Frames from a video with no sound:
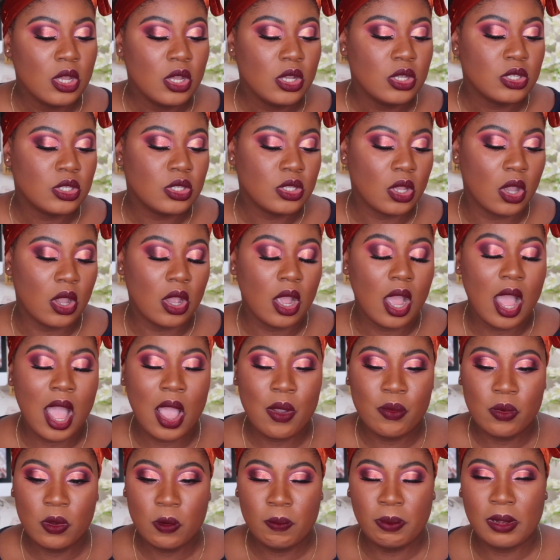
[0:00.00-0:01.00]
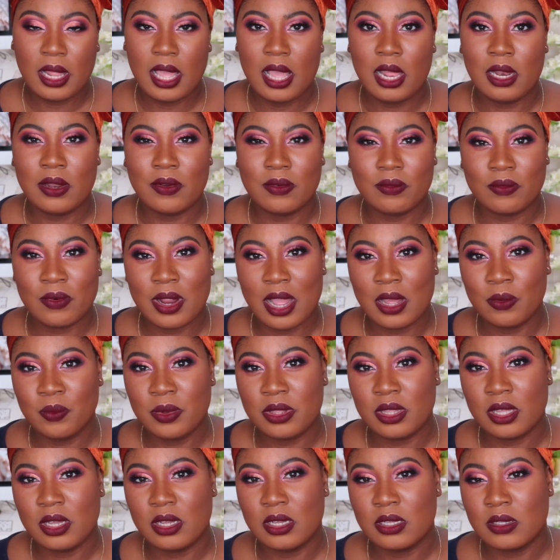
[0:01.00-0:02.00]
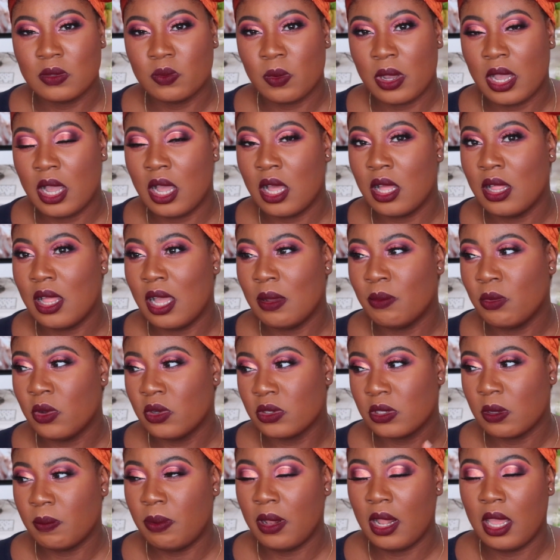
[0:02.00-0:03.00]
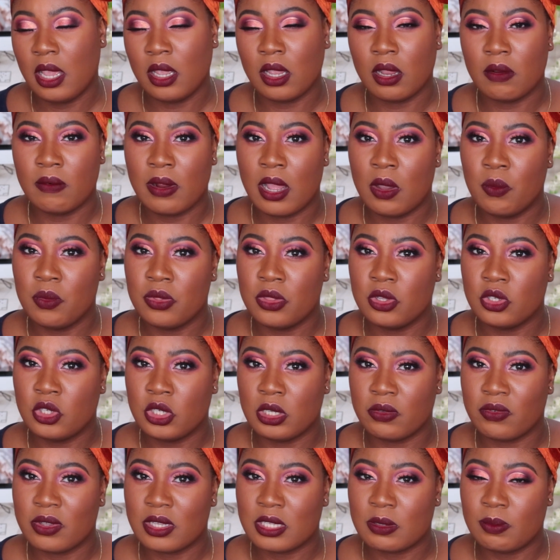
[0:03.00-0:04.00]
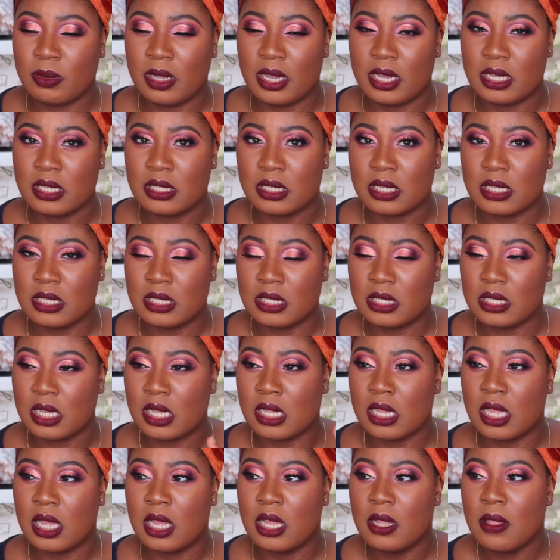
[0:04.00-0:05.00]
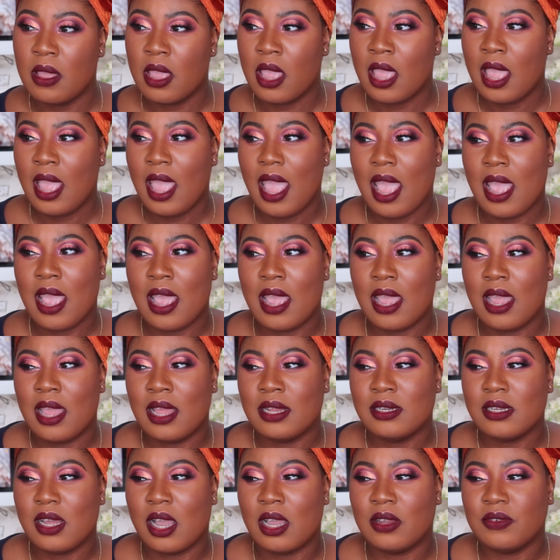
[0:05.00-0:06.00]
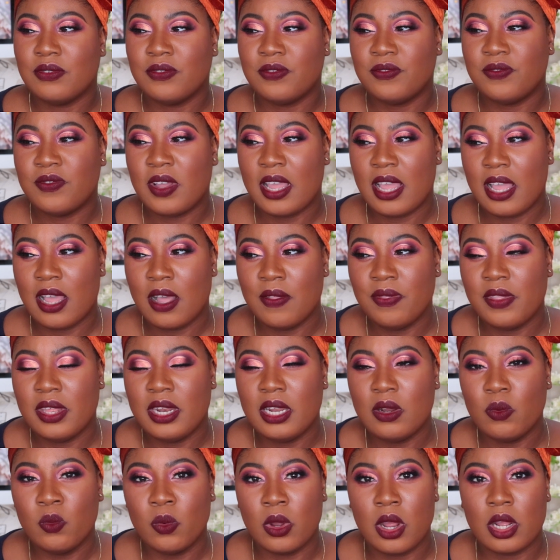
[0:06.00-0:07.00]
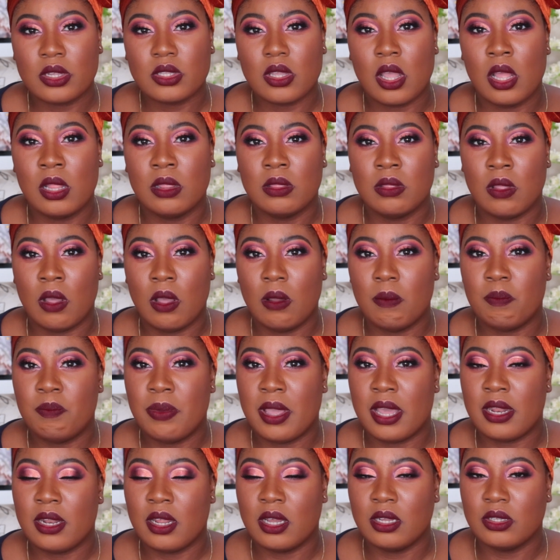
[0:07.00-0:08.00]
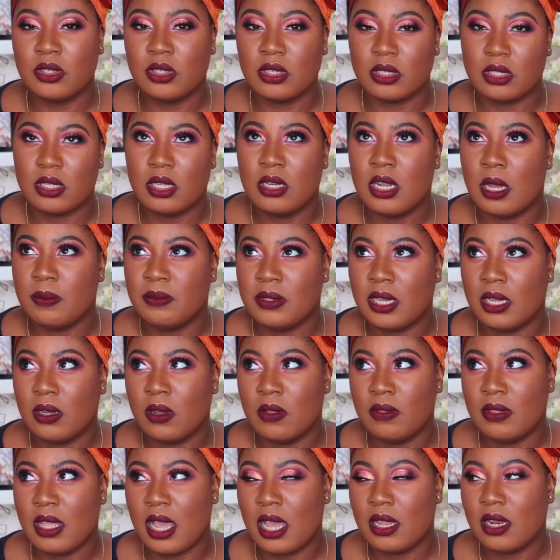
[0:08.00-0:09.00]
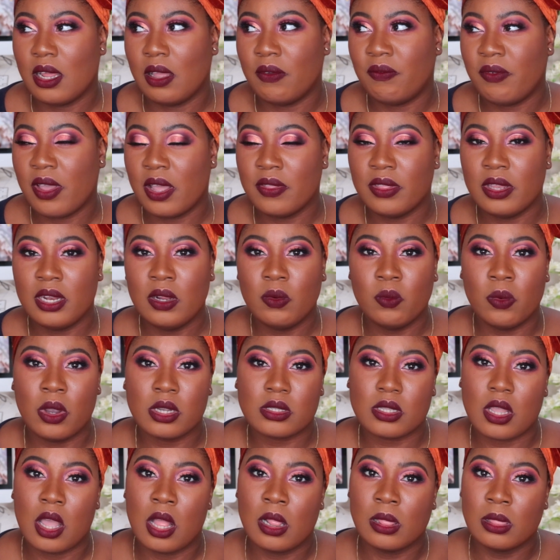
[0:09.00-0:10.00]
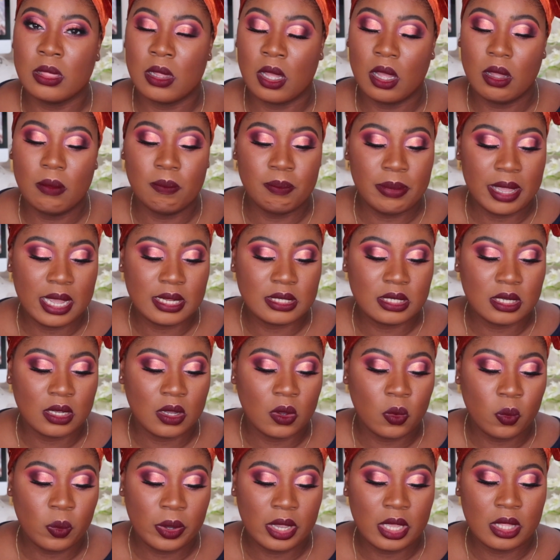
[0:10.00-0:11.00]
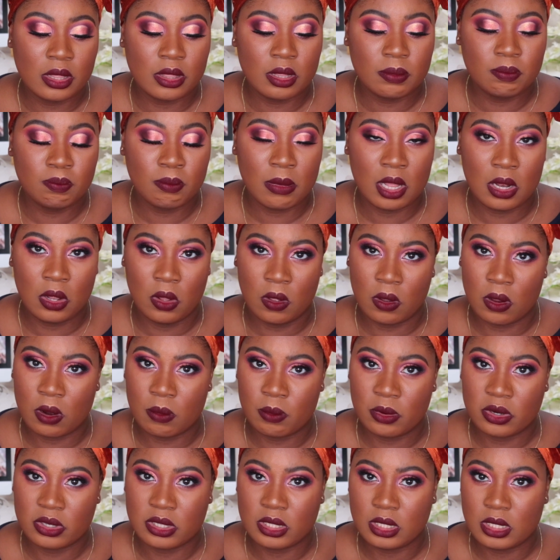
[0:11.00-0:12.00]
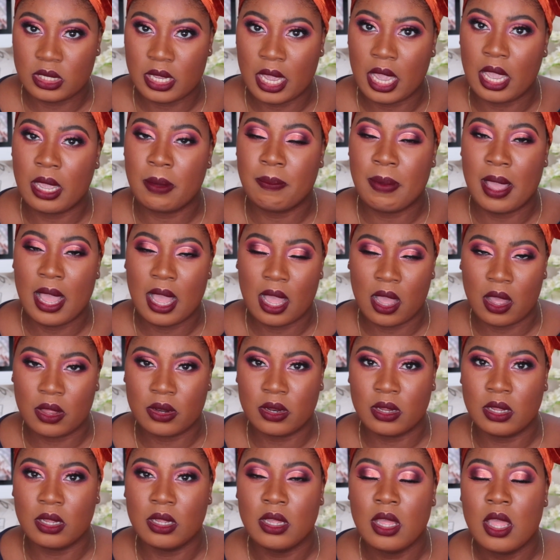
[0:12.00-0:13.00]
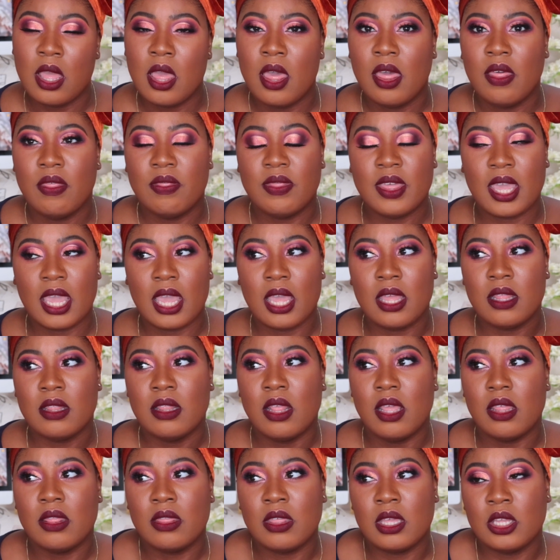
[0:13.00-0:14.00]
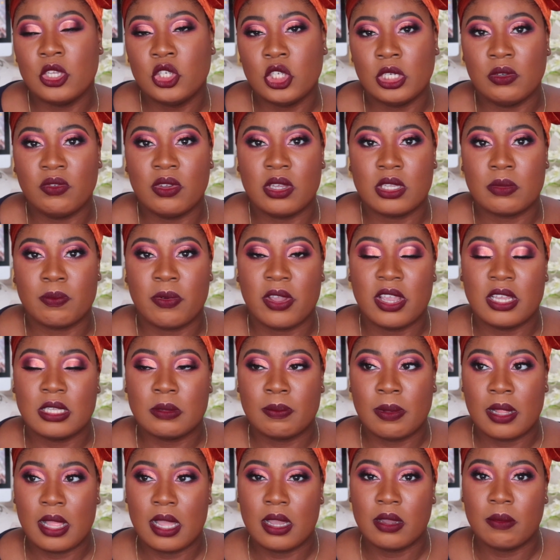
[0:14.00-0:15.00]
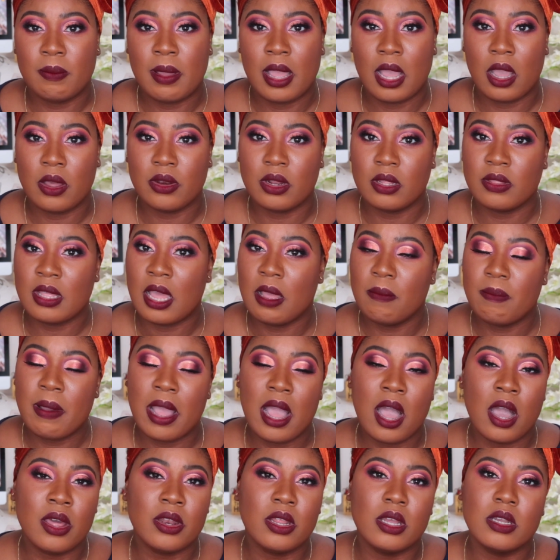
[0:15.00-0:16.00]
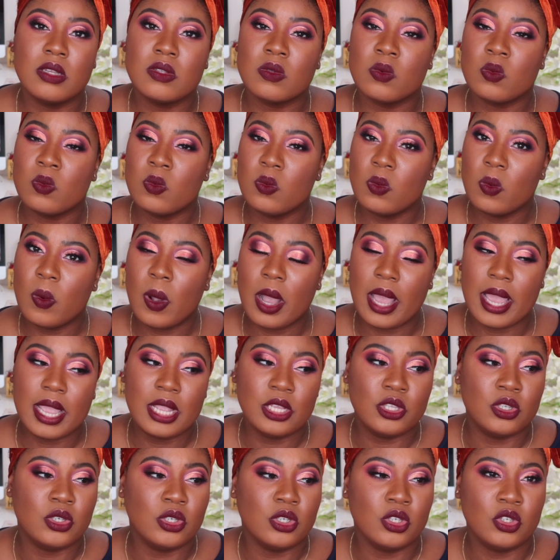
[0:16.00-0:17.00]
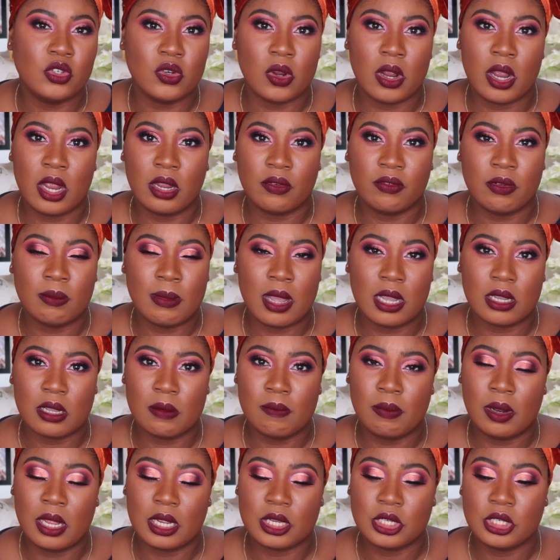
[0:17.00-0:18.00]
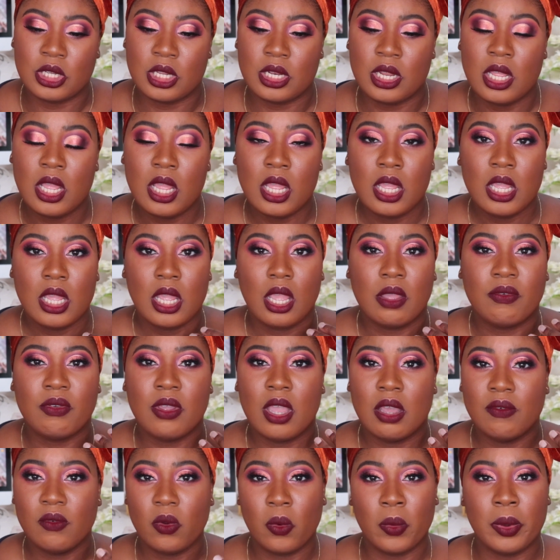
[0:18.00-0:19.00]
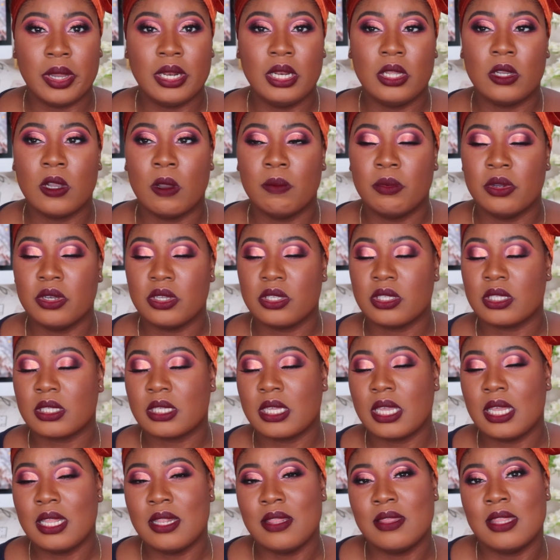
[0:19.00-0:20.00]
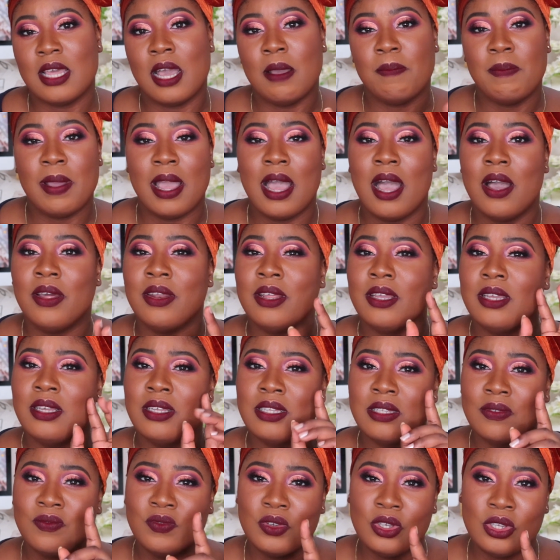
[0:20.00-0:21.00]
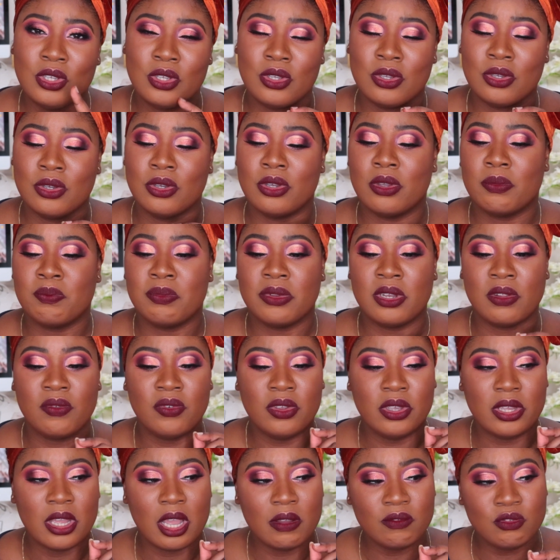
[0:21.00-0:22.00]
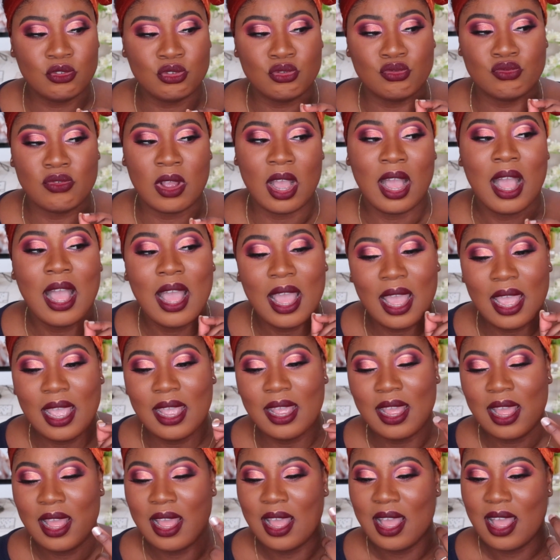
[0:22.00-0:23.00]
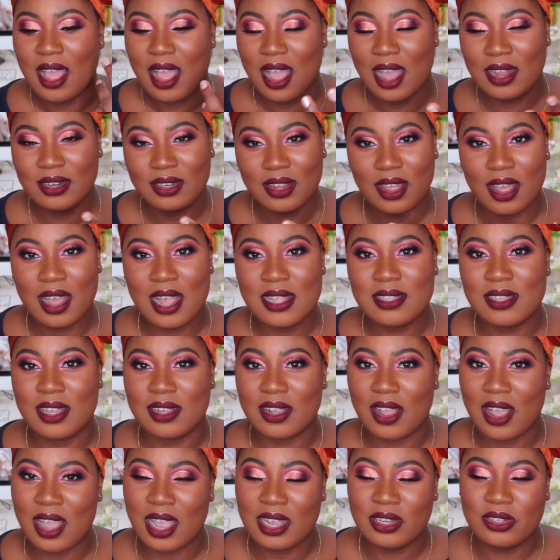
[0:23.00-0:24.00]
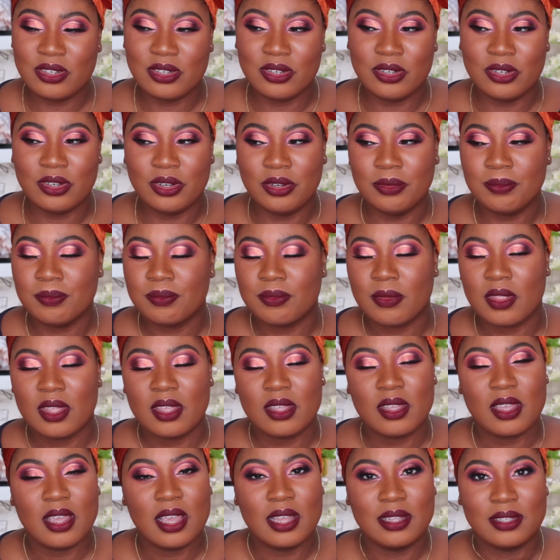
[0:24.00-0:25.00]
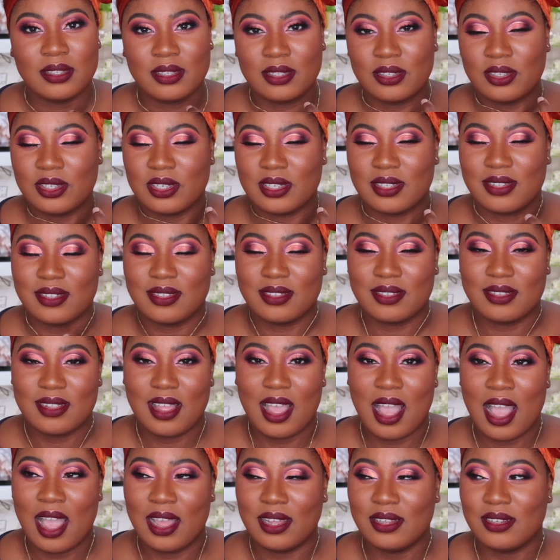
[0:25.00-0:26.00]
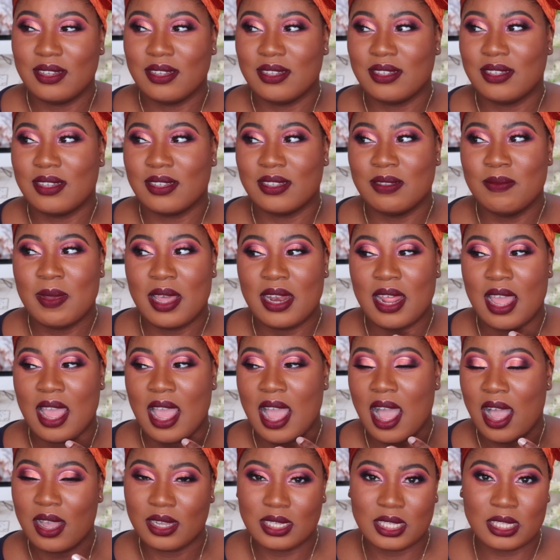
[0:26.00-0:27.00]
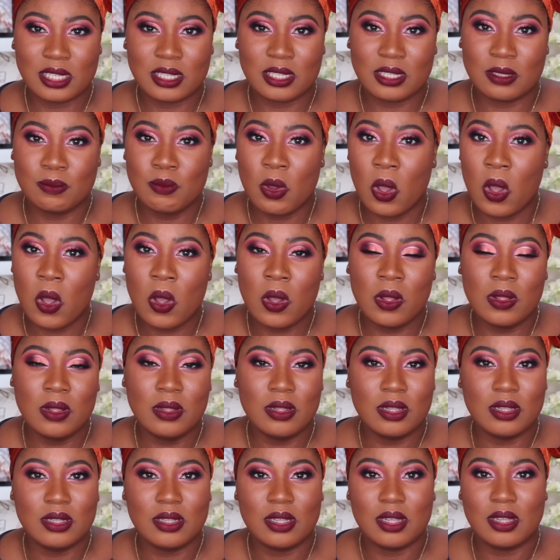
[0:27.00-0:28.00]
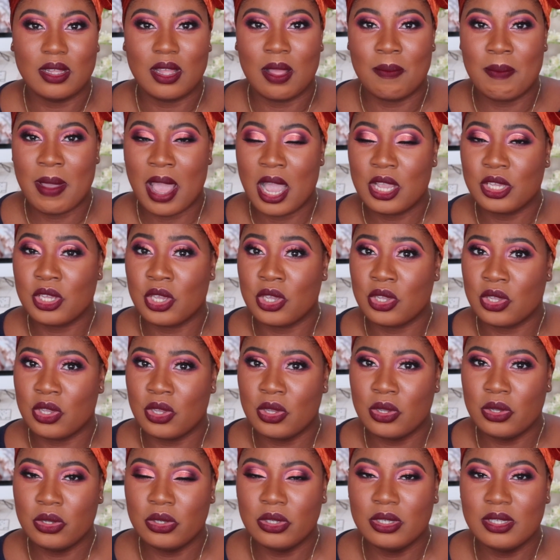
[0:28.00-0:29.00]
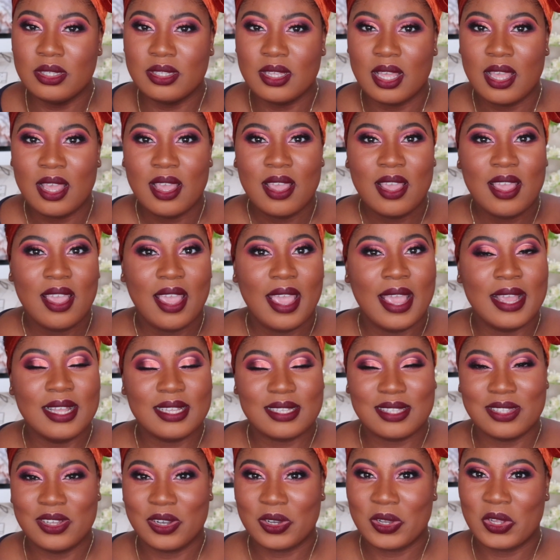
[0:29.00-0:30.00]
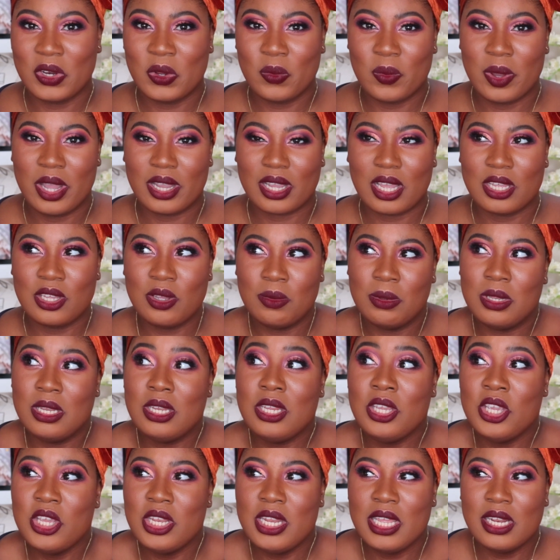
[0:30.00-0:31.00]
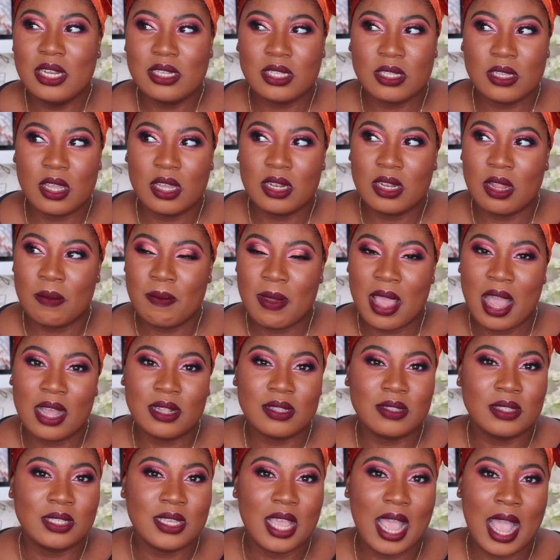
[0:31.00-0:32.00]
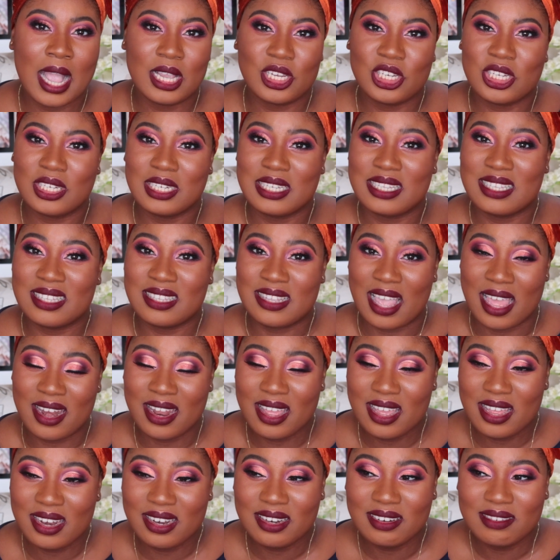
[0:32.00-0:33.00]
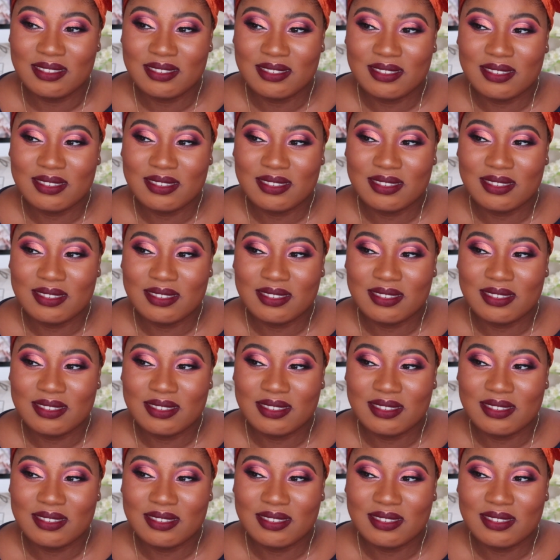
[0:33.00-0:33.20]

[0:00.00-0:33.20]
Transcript: So I will play around with it as well. I'm also playing around with the Juvia's Place concealer, and I found that it works a lot better. Just an update on that. I found that it works a lot better with my Laura Mercier powder than the Juvia's Place powder. That powder is way too drying for my complexion. If you have oily combo skin, that powder is for you. But if you have dry under eyes like I do, it's just, it doesn't matter how small amount you use, it's not going to work. And you need a certain amount to actually set it.